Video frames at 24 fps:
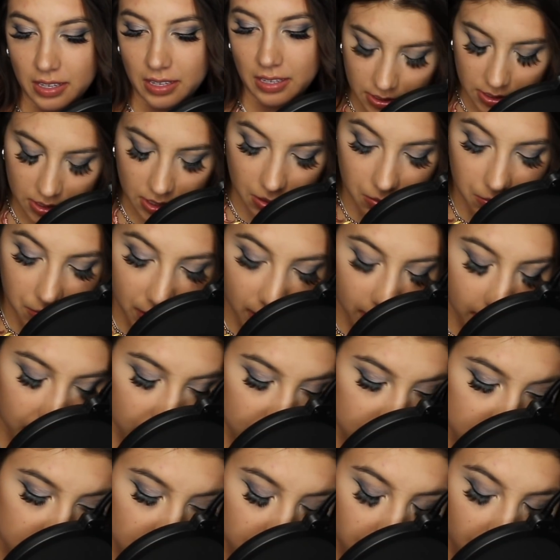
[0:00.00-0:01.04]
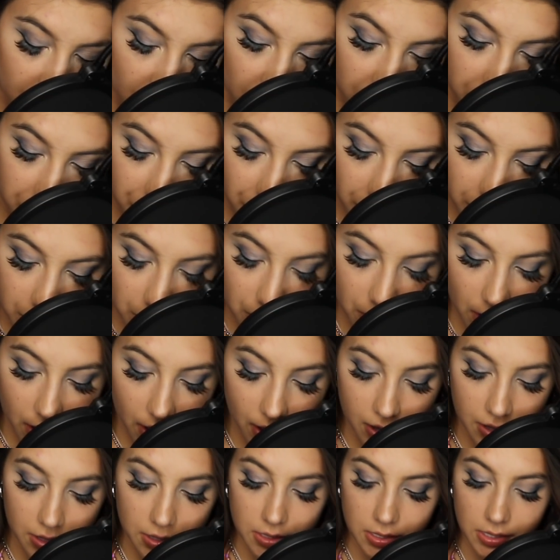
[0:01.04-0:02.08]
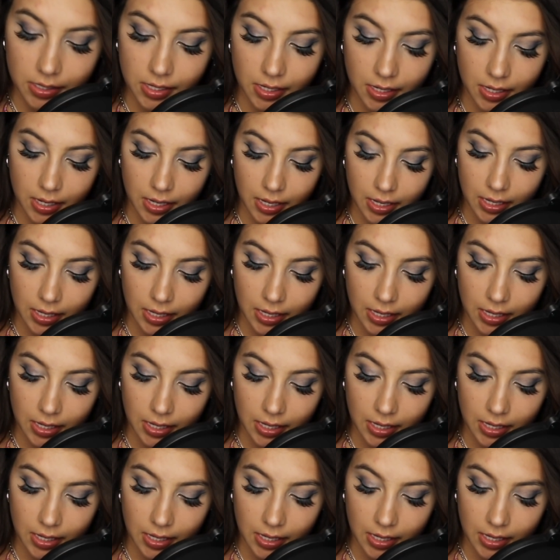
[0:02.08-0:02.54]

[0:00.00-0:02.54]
Some ASMR for you guys.